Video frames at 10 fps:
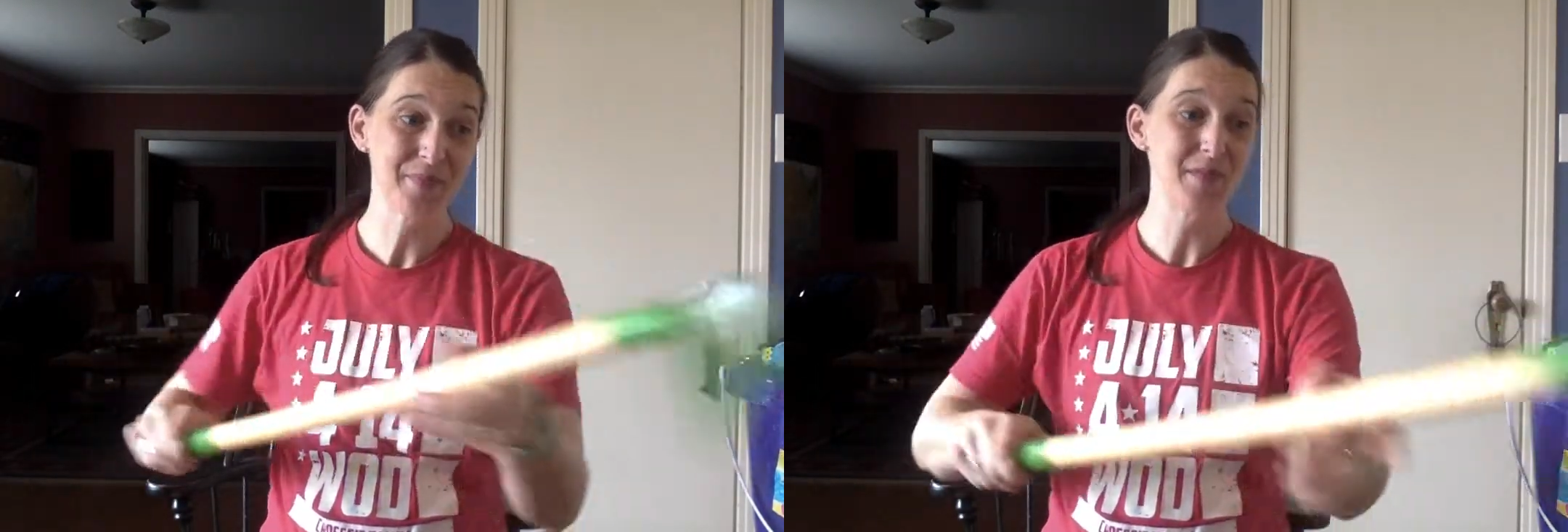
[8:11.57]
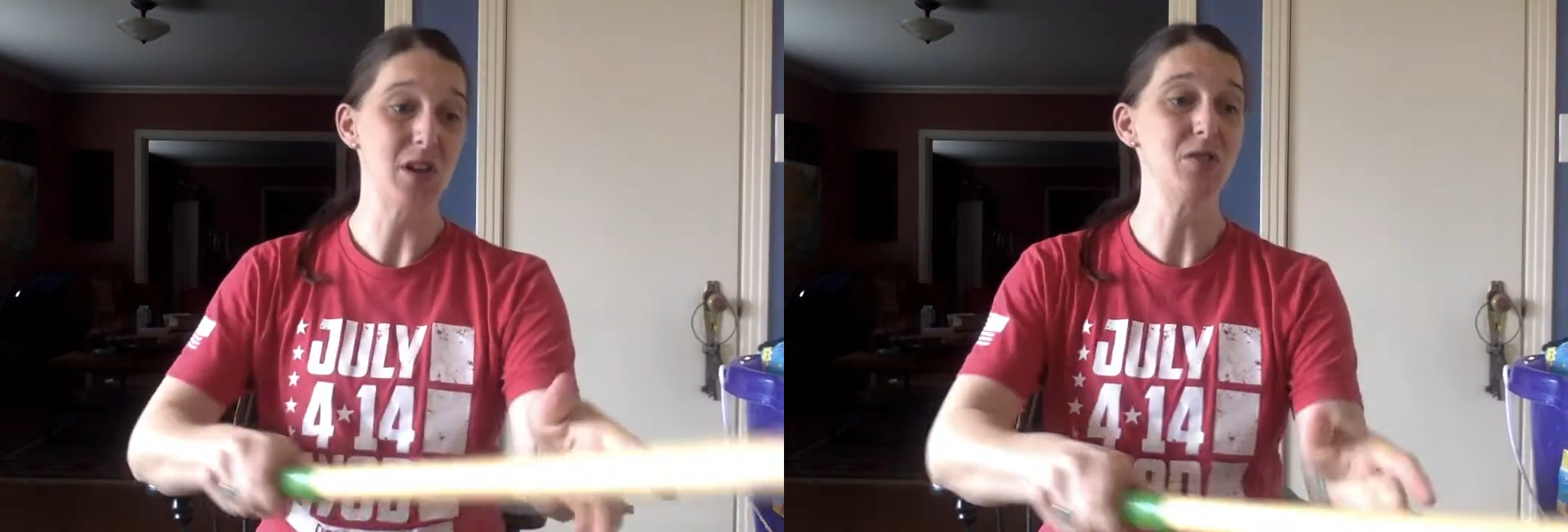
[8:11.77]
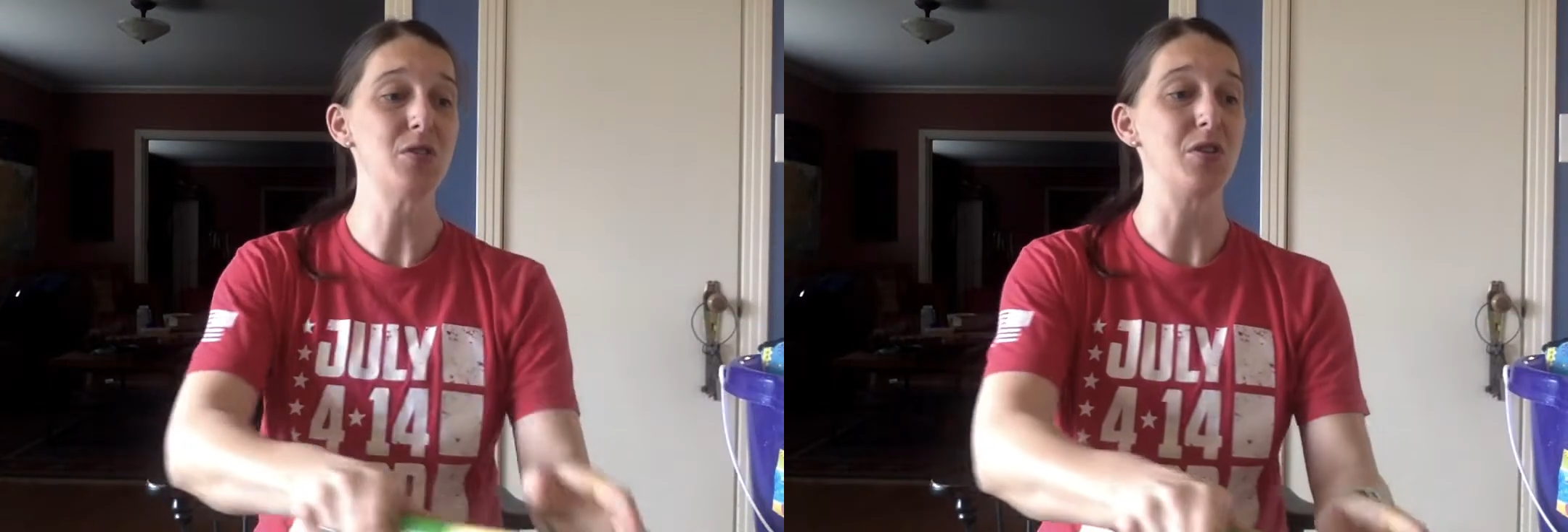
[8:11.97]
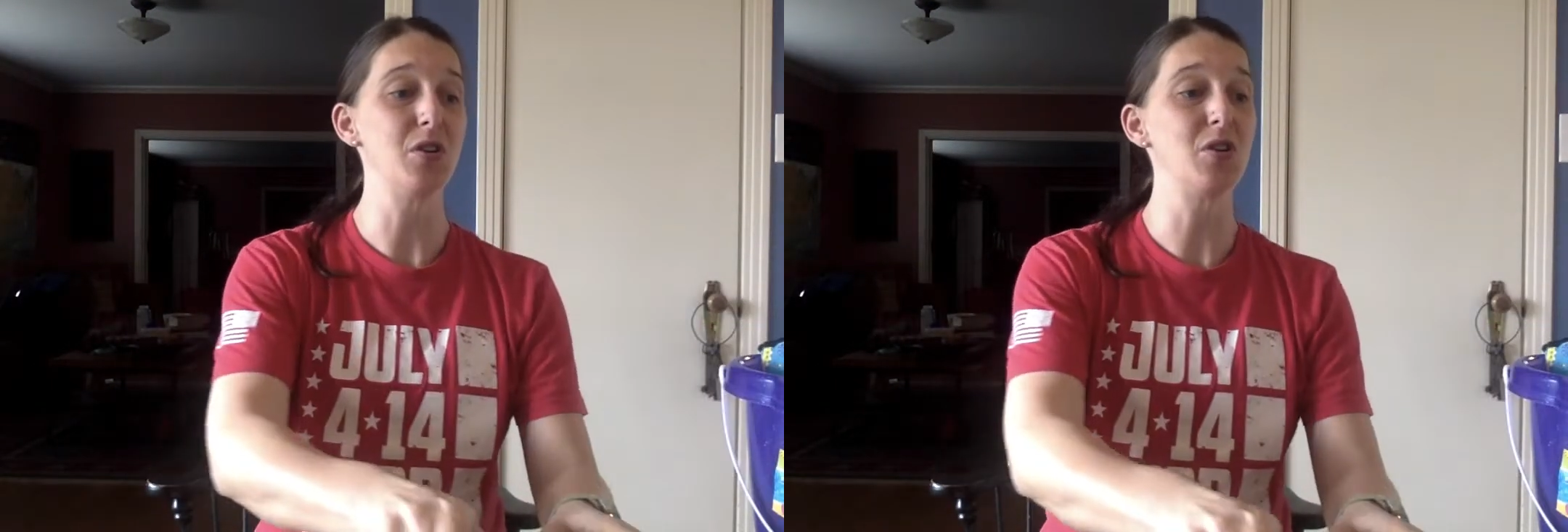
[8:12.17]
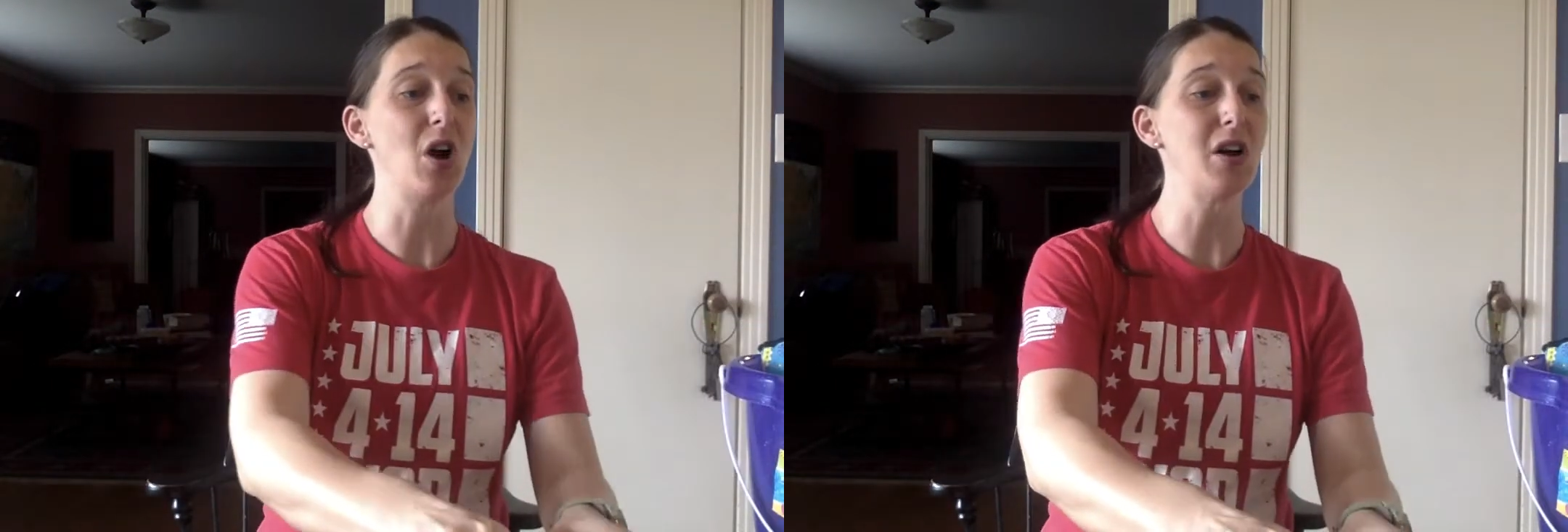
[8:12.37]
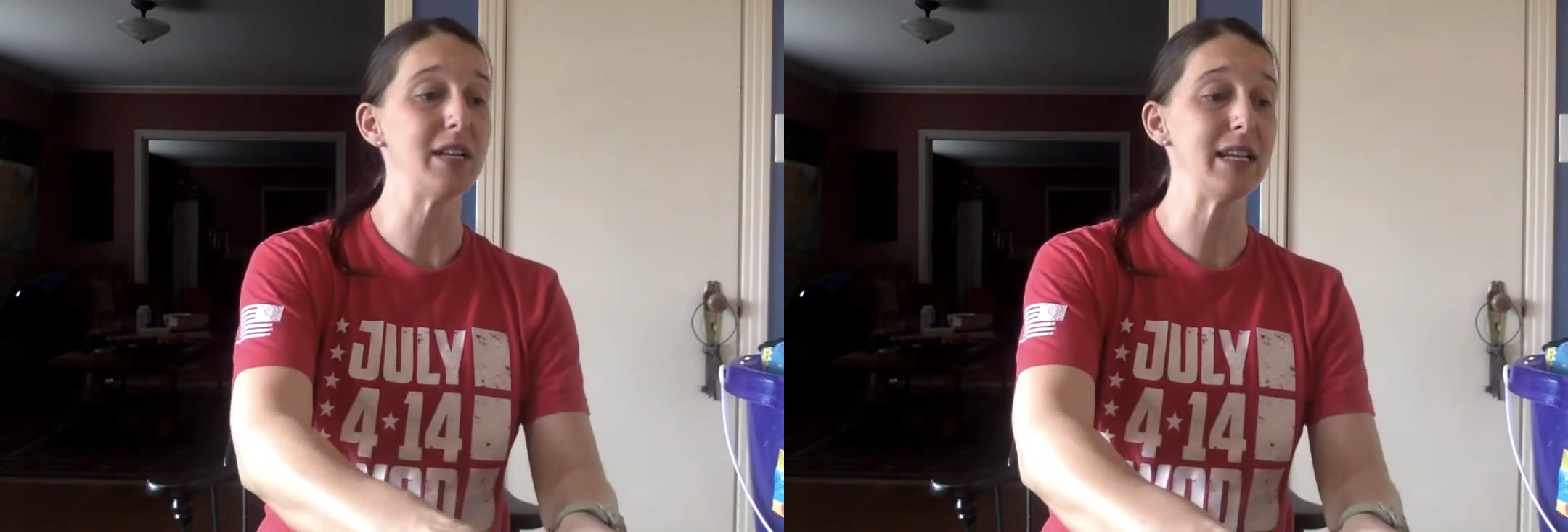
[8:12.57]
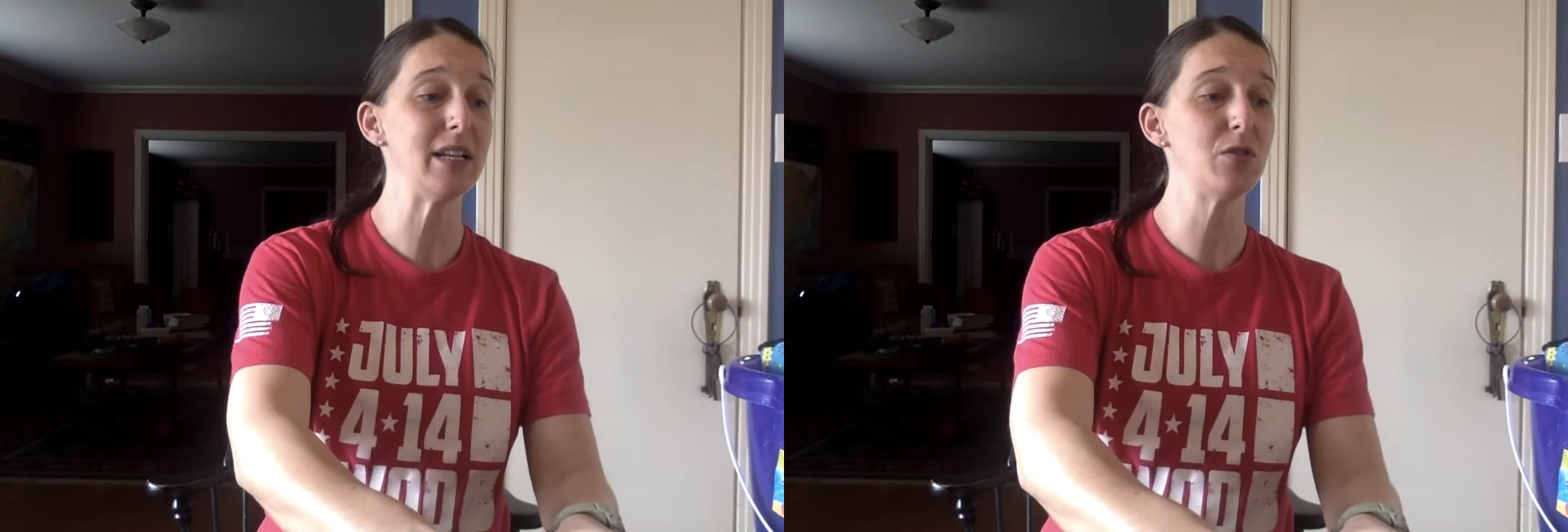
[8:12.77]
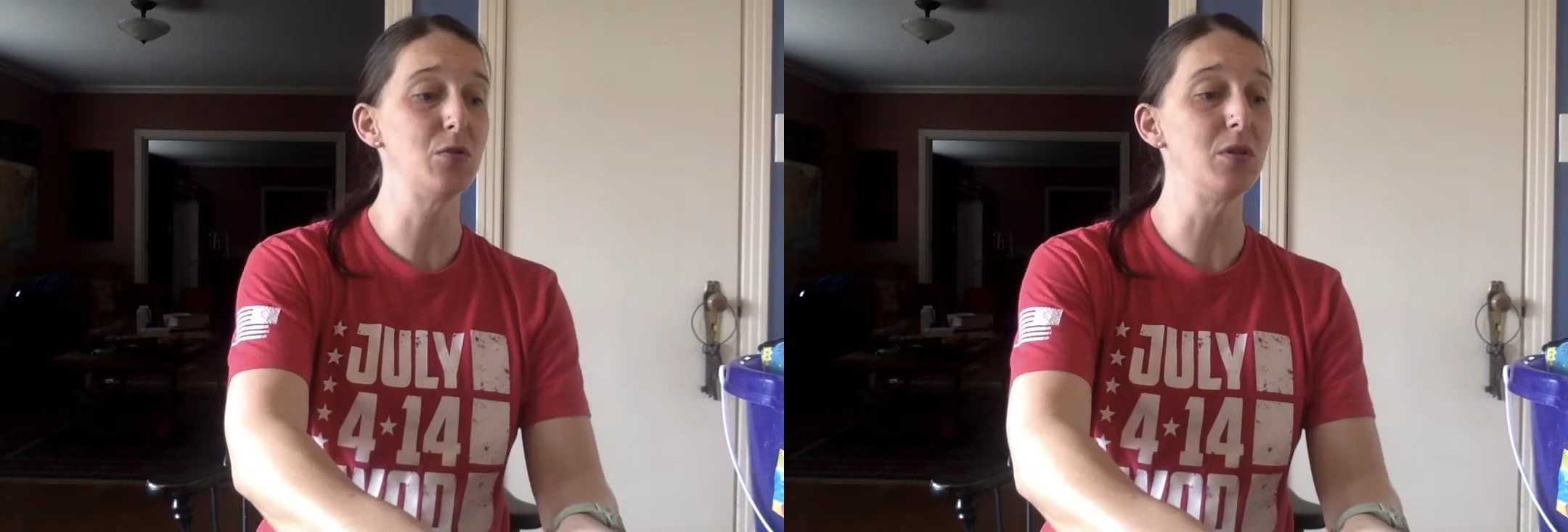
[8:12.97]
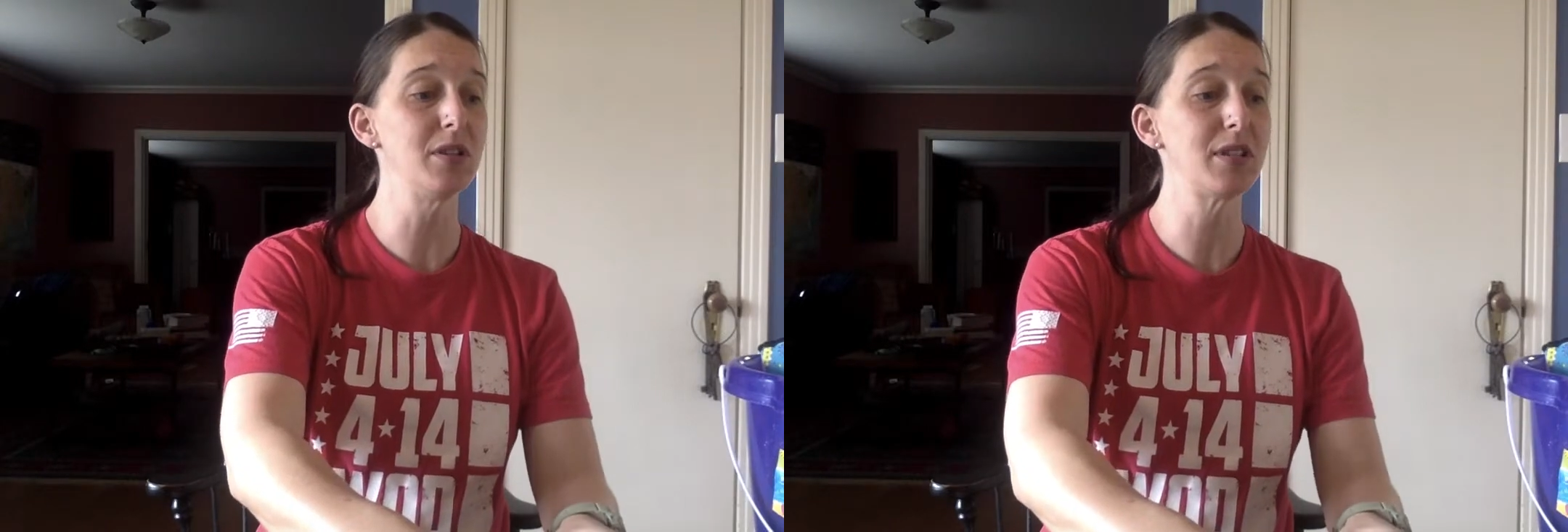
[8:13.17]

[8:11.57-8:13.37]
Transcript: Those are the gardening tools.